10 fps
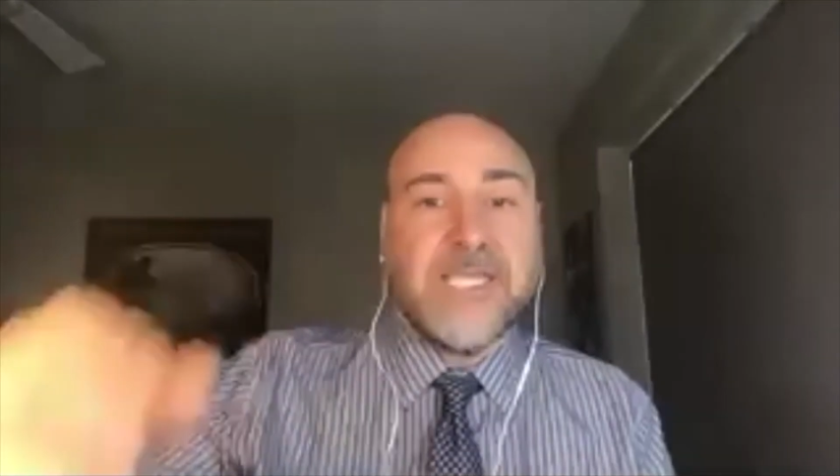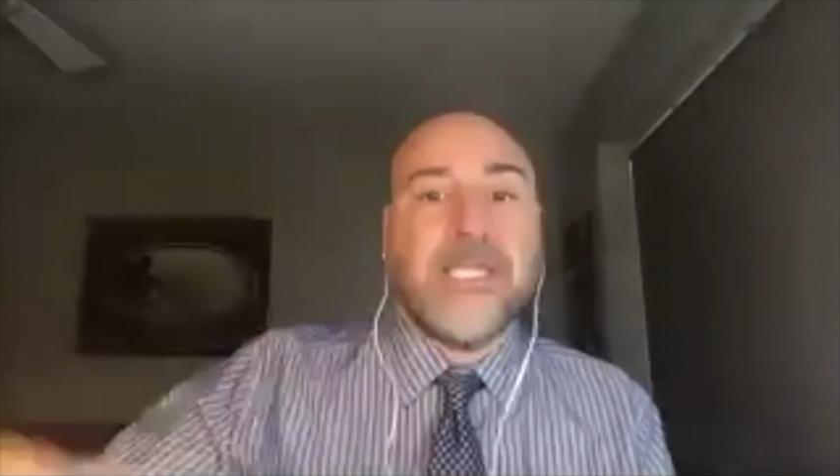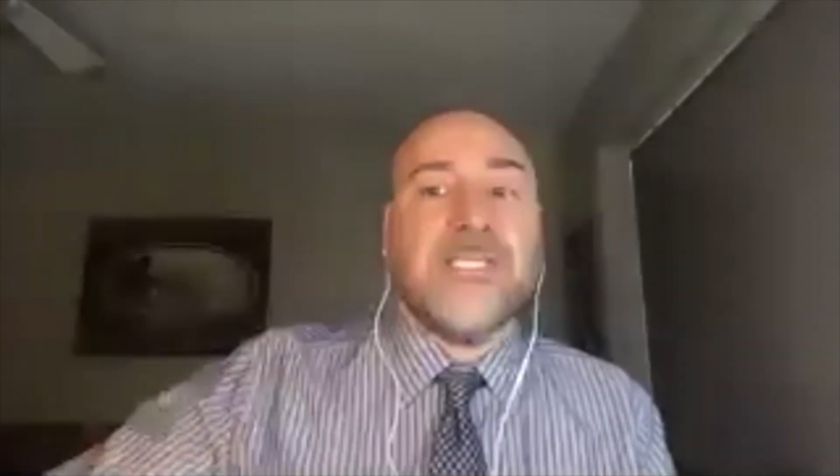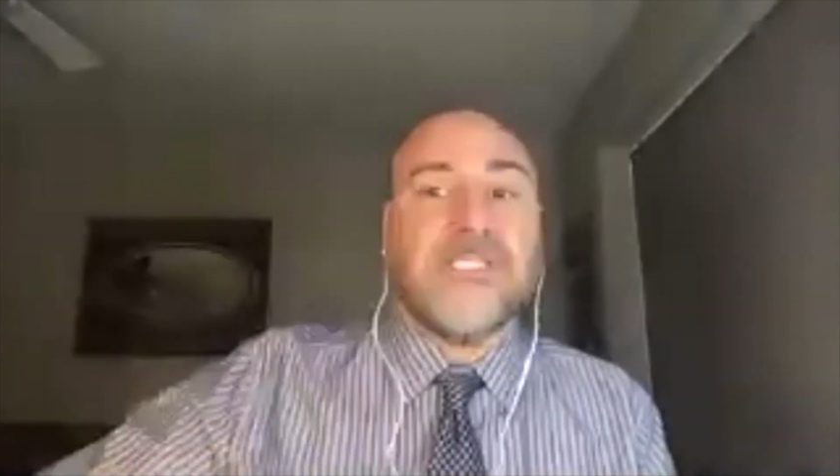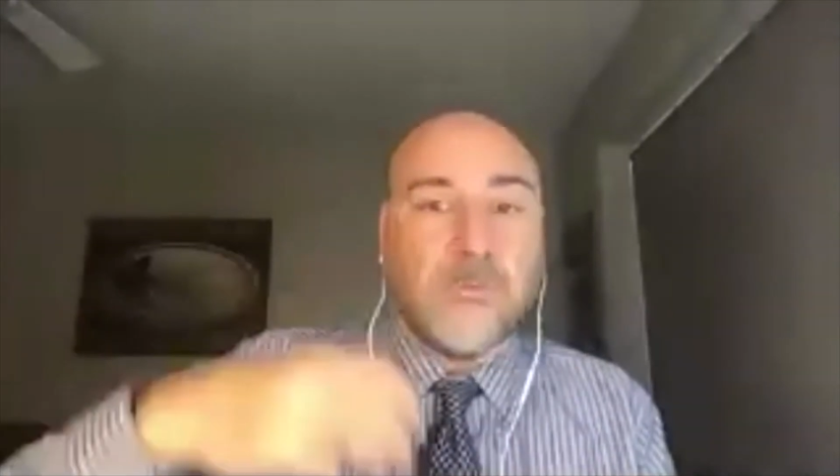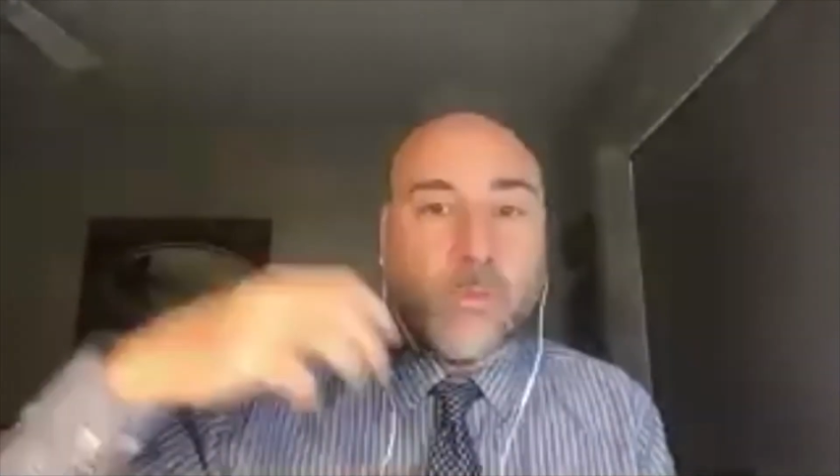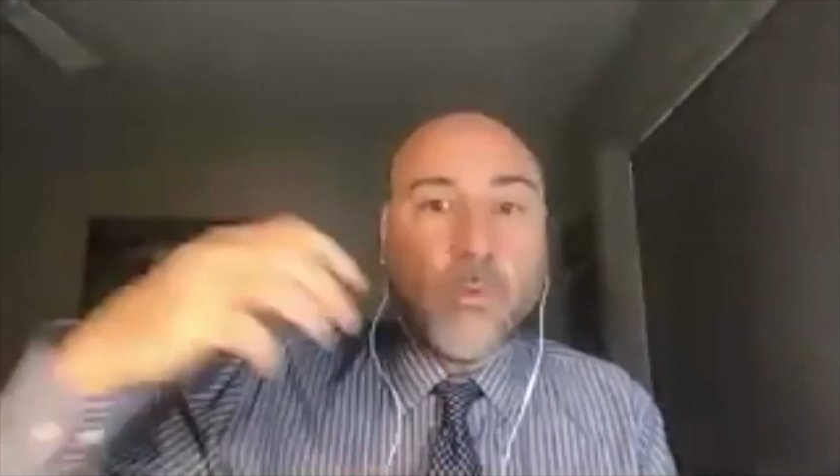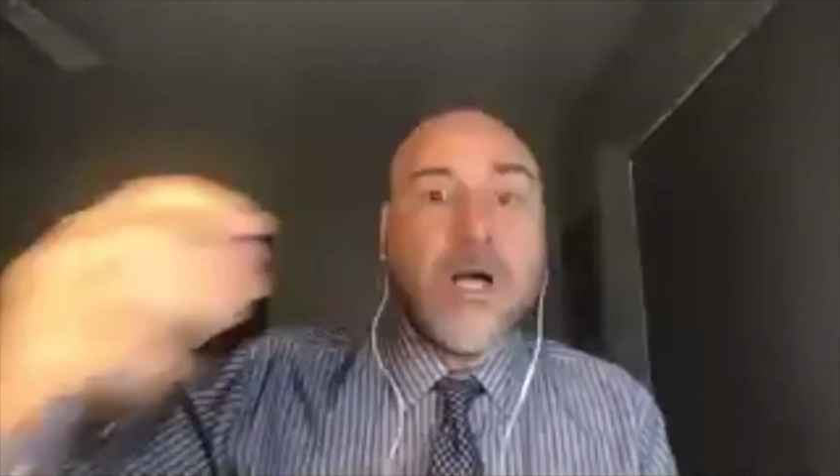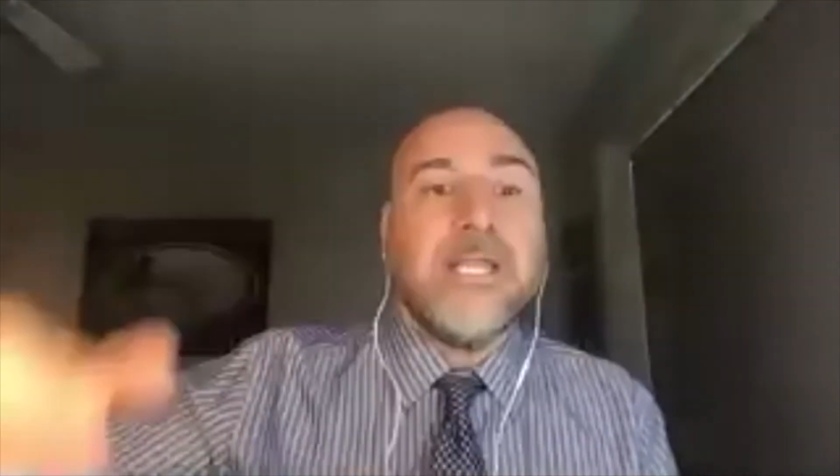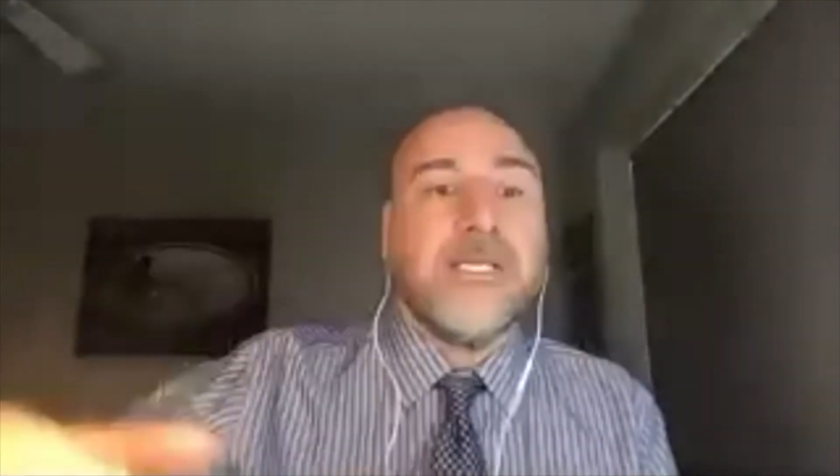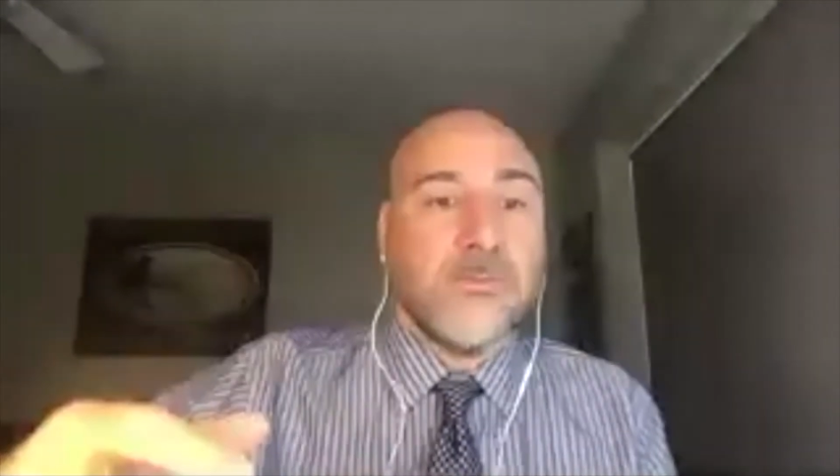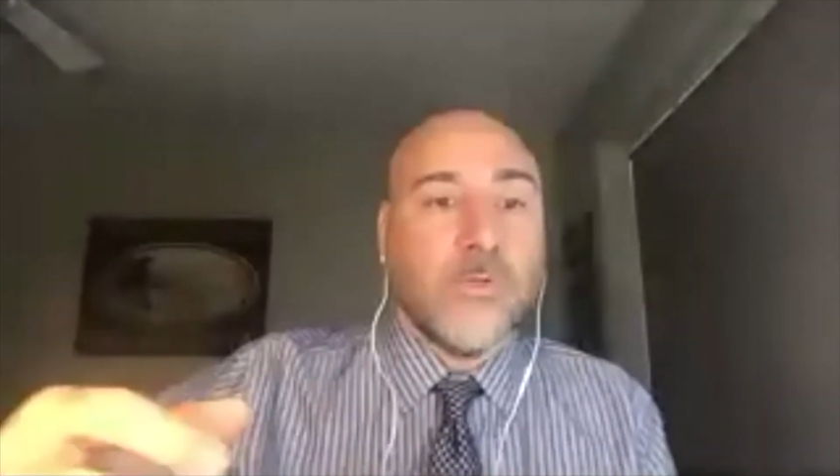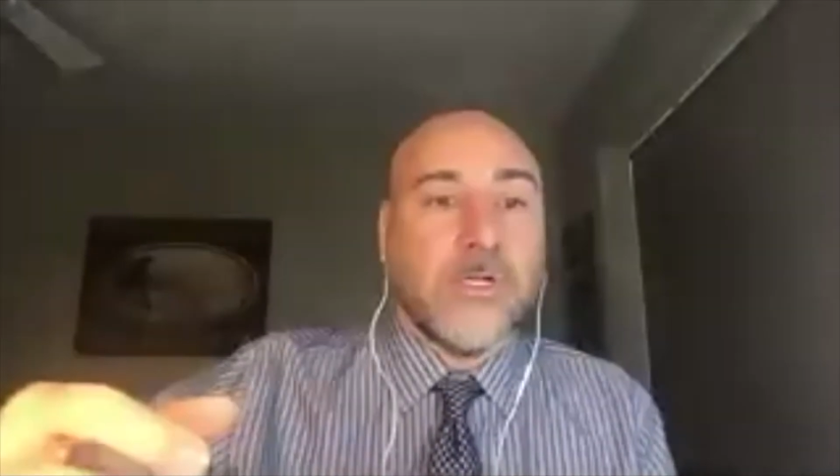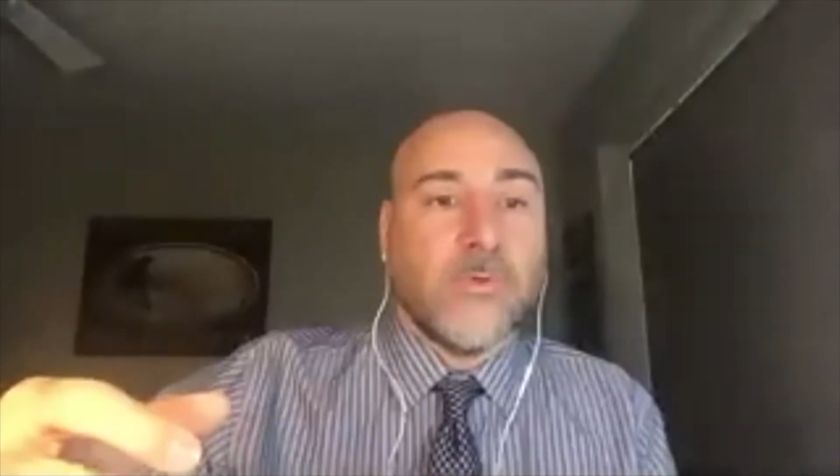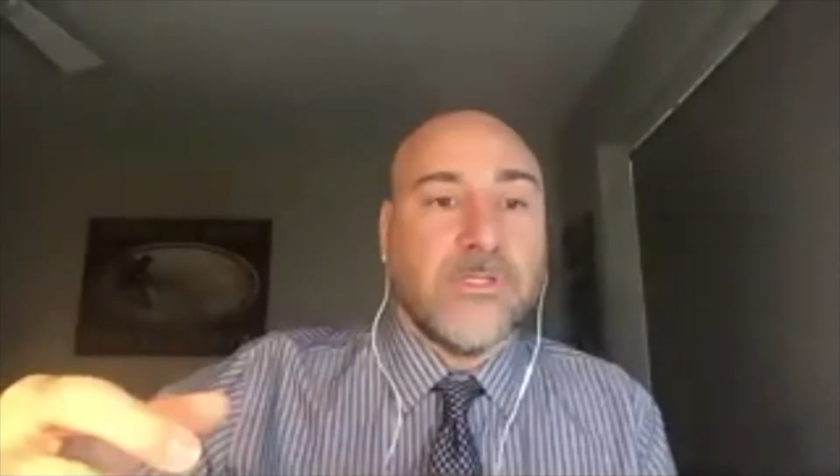engaged and
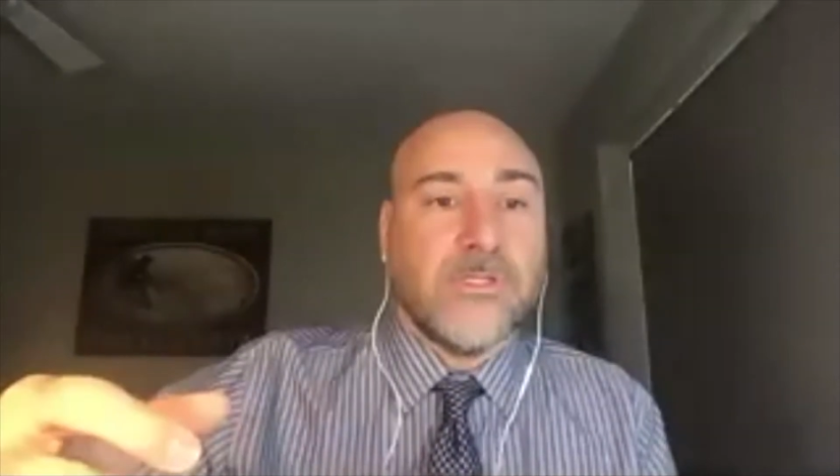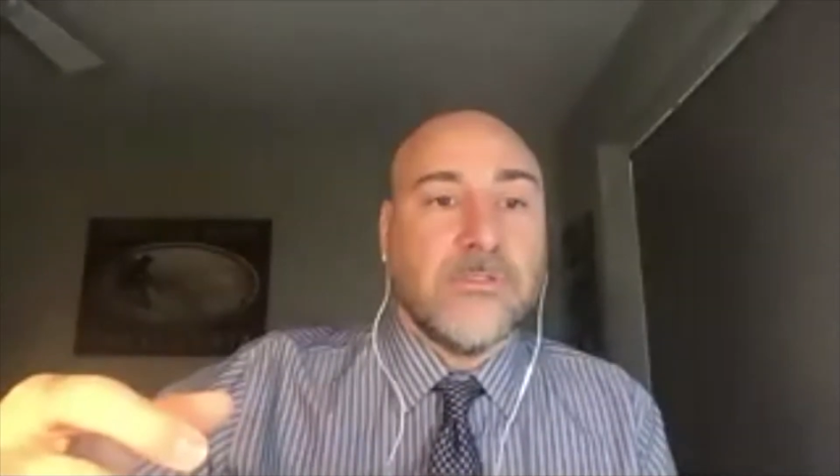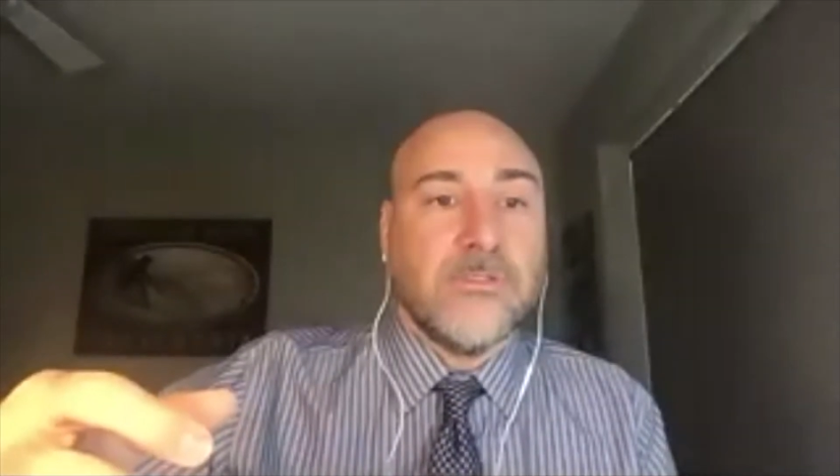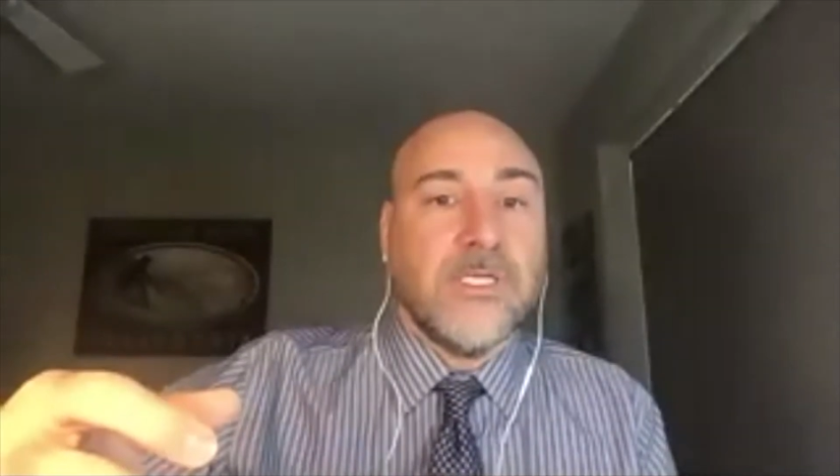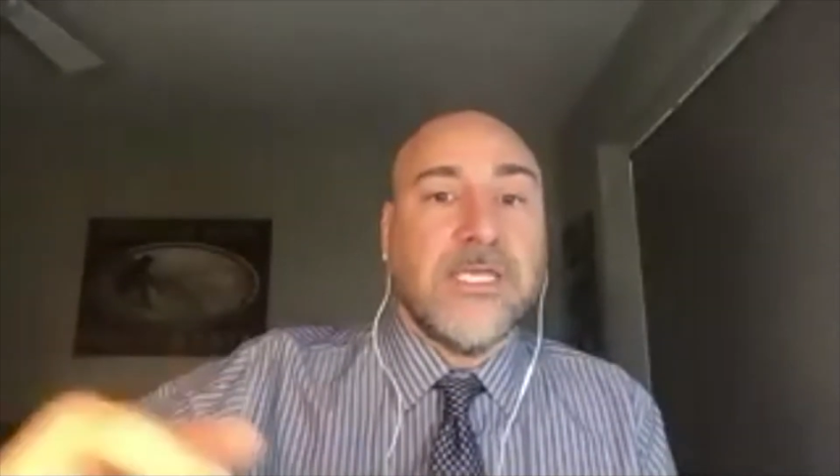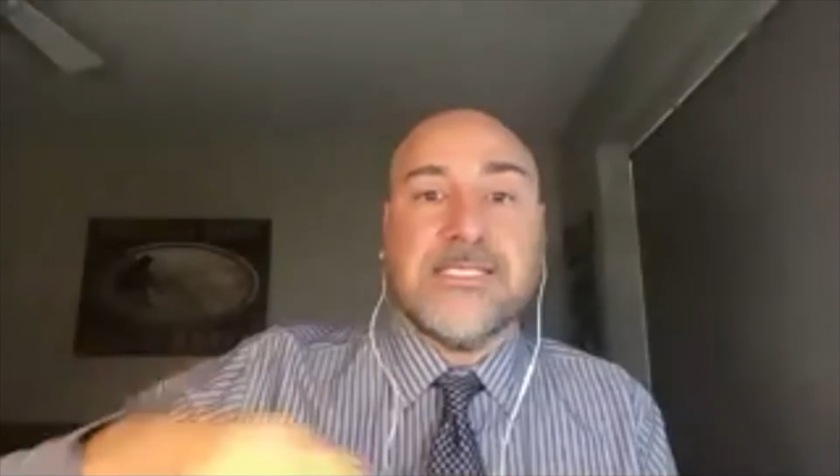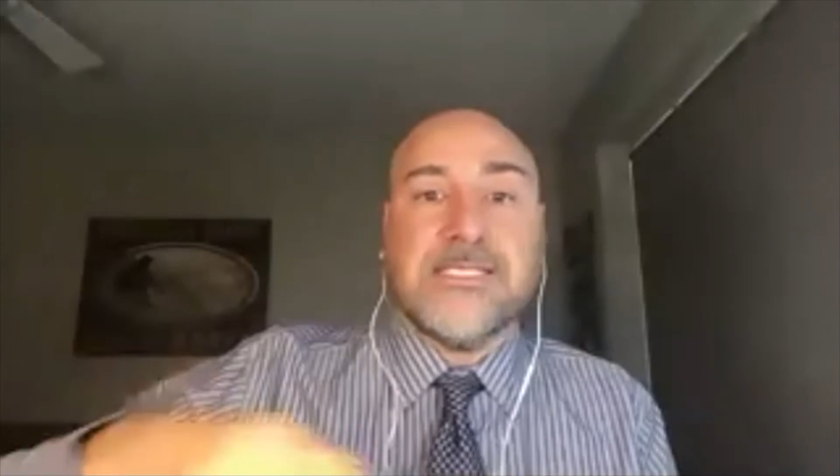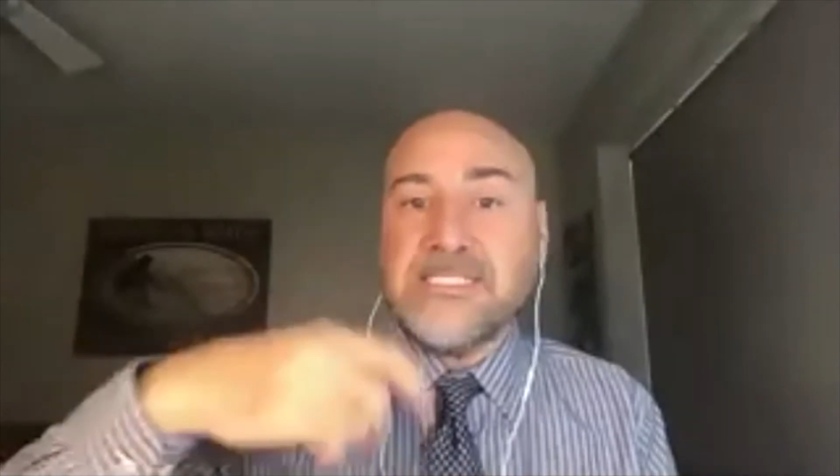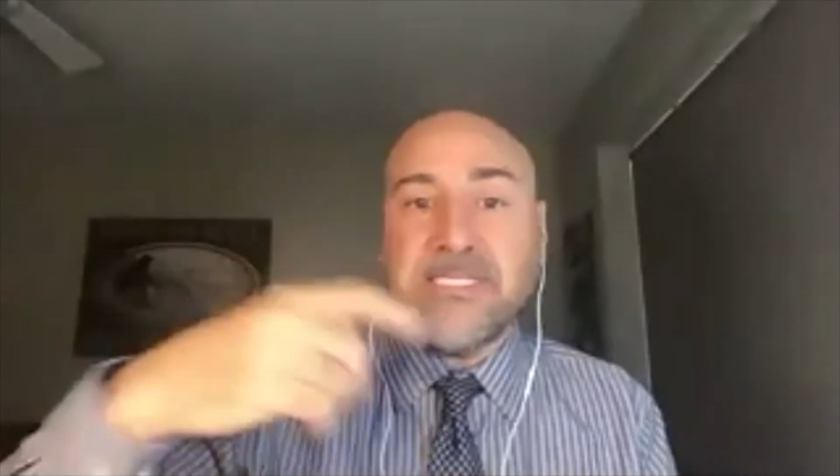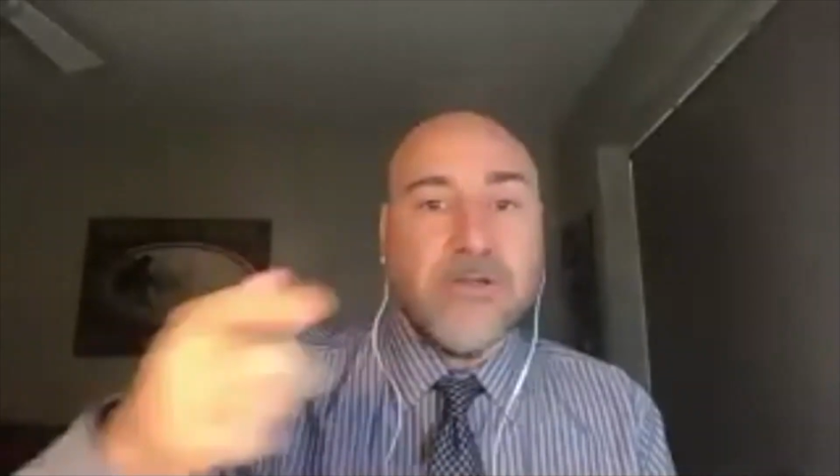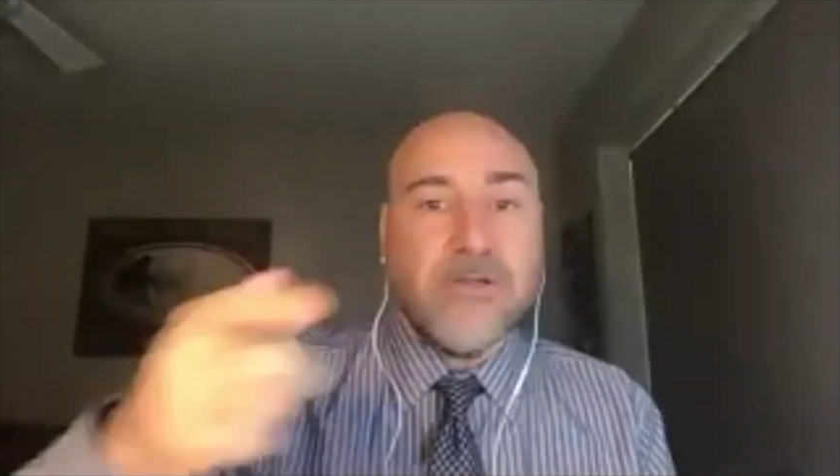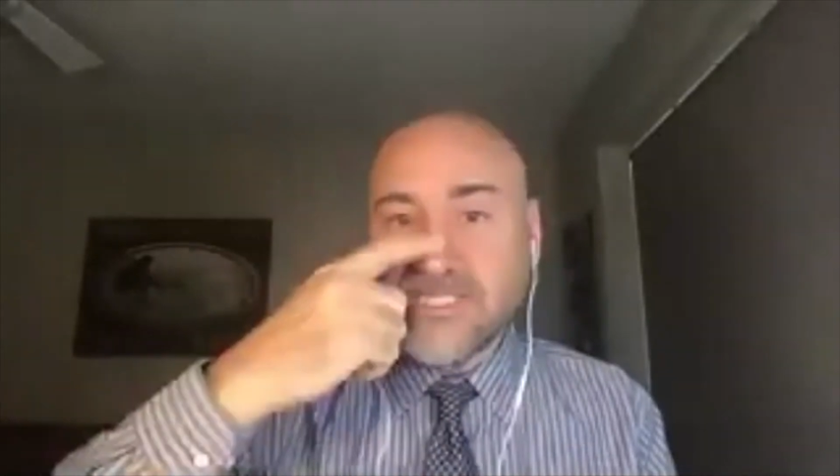wanting to work with you and seeing,